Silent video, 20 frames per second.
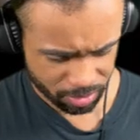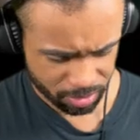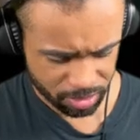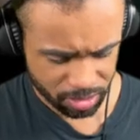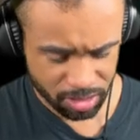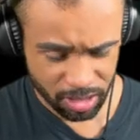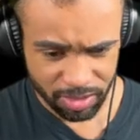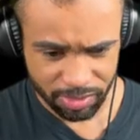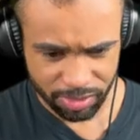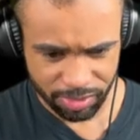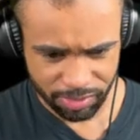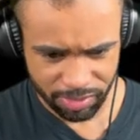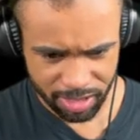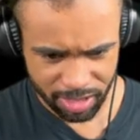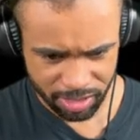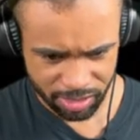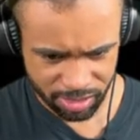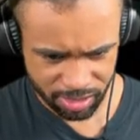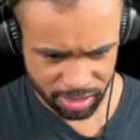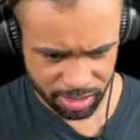Do I have a
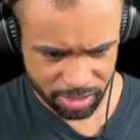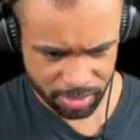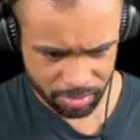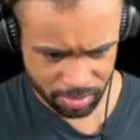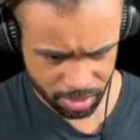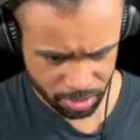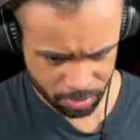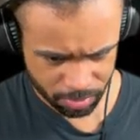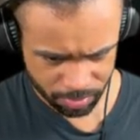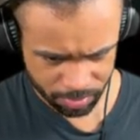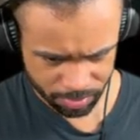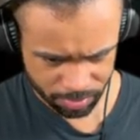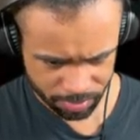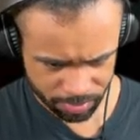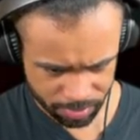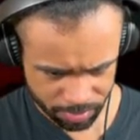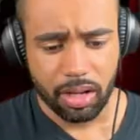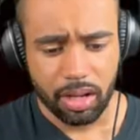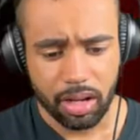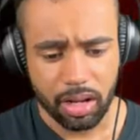flashlight? Nope.
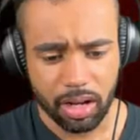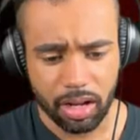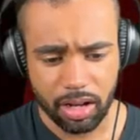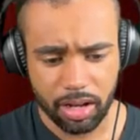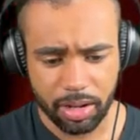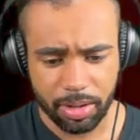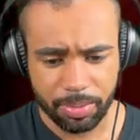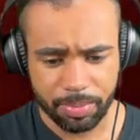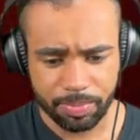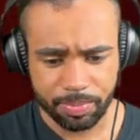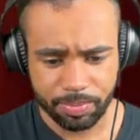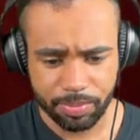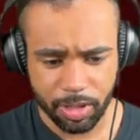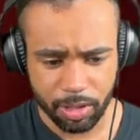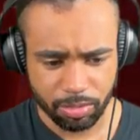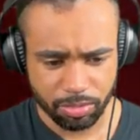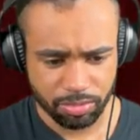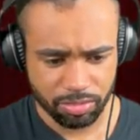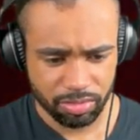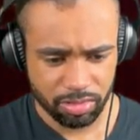Um,
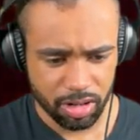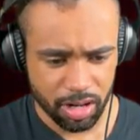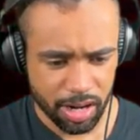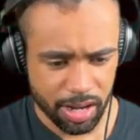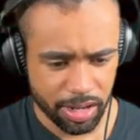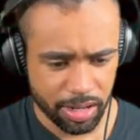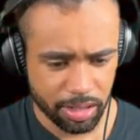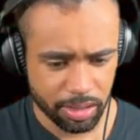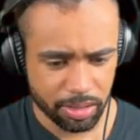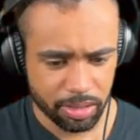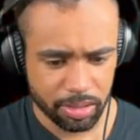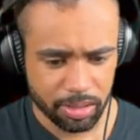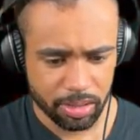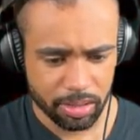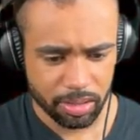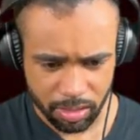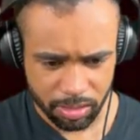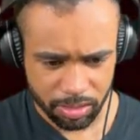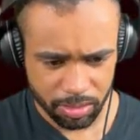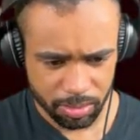right.
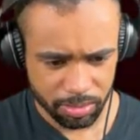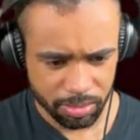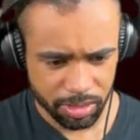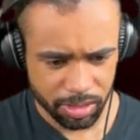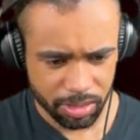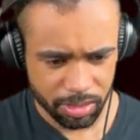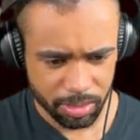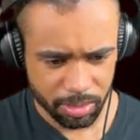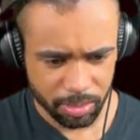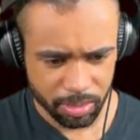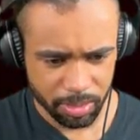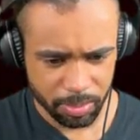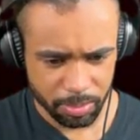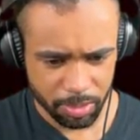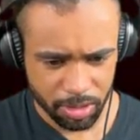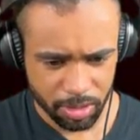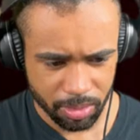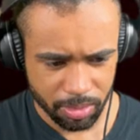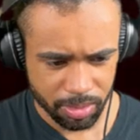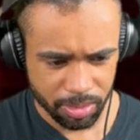I don't really know where I'm
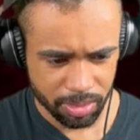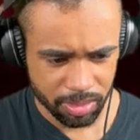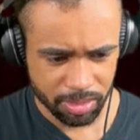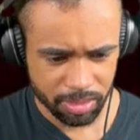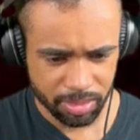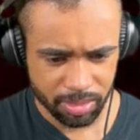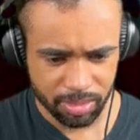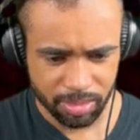going.